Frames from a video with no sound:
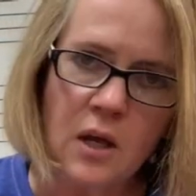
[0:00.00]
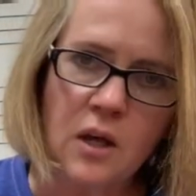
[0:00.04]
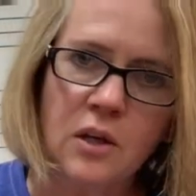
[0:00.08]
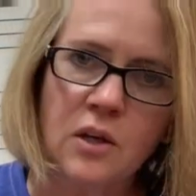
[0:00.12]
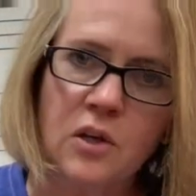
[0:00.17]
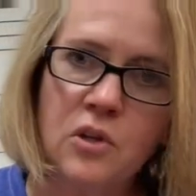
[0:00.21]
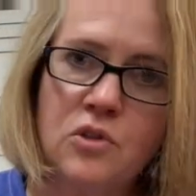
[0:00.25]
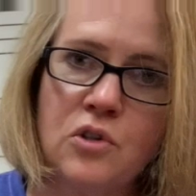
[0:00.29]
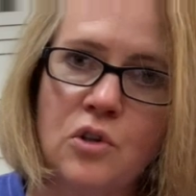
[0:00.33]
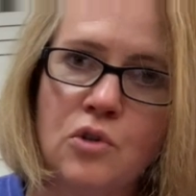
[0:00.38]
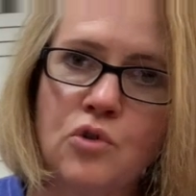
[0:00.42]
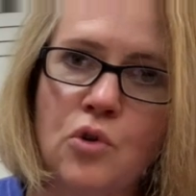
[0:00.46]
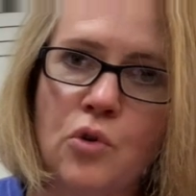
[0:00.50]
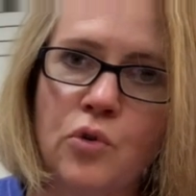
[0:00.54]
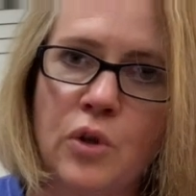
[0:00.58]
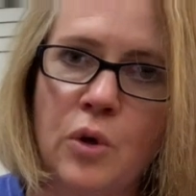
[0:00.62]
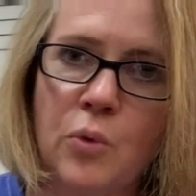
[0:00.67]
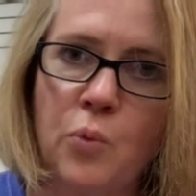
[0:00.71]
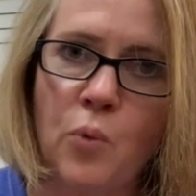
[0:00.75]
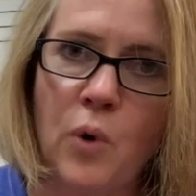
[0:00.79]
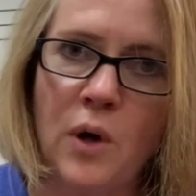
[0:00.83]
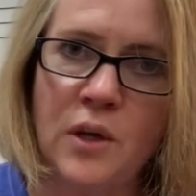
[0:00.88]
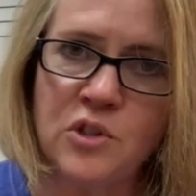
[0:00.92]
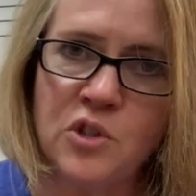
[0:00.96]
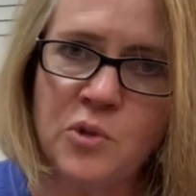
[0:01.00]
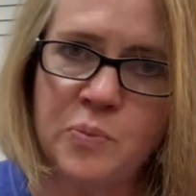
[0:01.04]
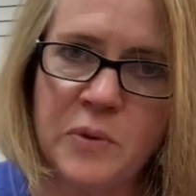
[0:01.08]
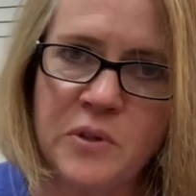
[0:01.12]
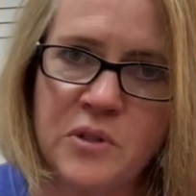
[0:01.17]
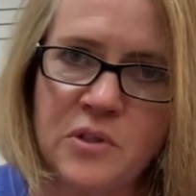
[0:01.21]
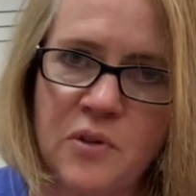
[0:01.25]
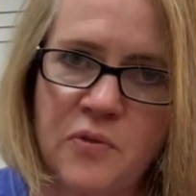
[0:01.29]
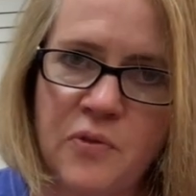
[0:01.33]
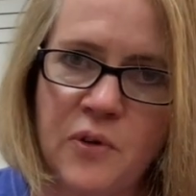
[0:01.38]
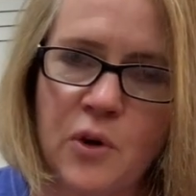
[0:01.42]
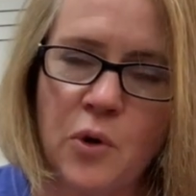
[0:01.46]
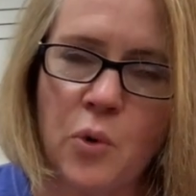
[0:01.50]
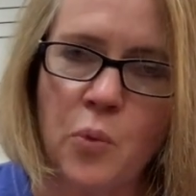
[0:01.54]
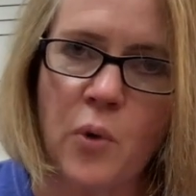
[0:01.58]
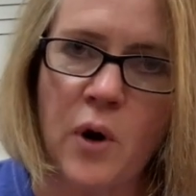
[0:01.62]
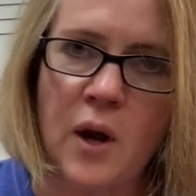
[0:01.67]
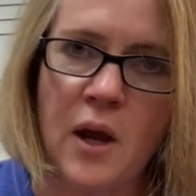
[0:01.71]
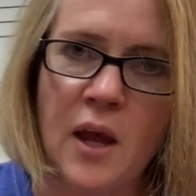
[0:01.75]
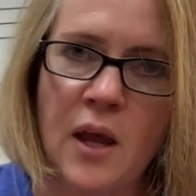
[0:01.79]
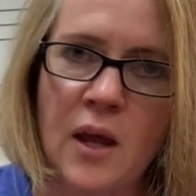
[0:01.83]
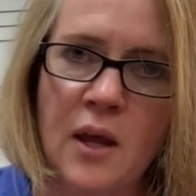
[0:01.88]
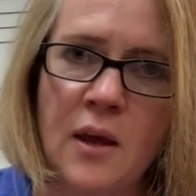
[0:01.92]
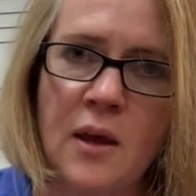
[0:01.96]
because there's only one specific
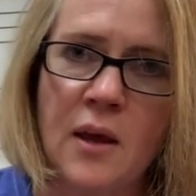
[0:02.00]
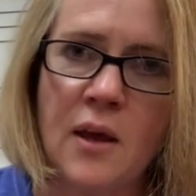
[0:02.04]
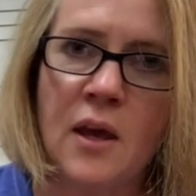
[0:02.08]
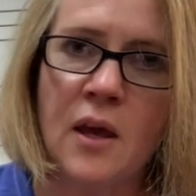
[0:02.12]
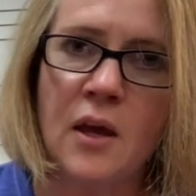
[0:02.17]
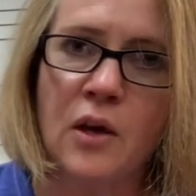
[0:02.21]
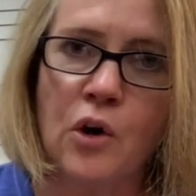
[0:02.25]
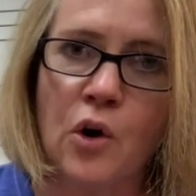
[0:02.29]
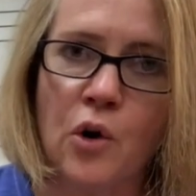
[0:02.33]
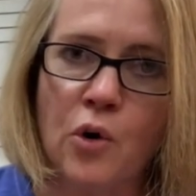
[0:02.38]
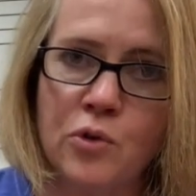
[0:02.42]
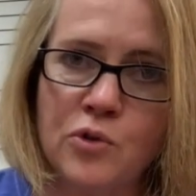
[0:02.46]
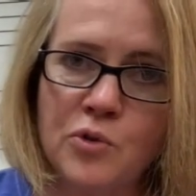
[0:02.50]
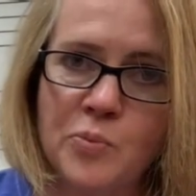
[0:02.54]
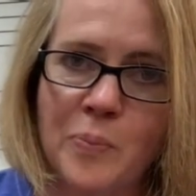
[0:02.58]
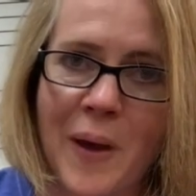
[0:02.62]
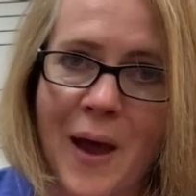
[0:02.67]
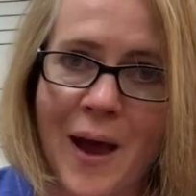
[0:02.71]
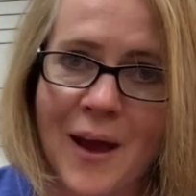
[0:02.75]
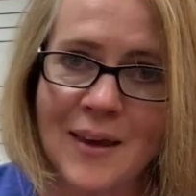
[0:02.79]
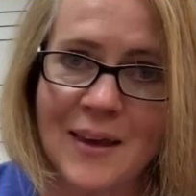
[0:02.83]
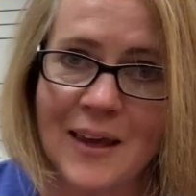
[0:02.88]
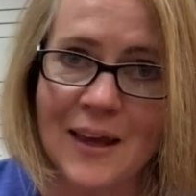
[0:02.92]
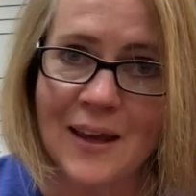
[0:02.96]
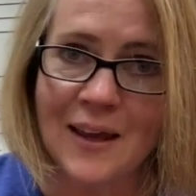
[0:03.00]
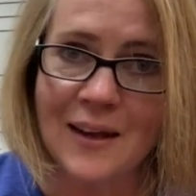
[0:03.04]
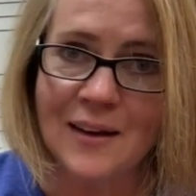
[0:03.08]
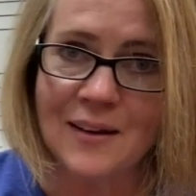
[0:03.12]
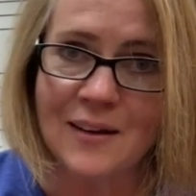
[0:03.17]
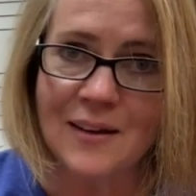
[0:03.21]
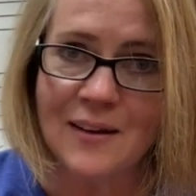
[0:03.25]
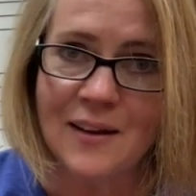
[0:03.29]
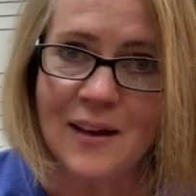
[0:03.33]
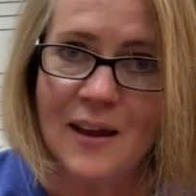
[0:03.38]
way it goes back in,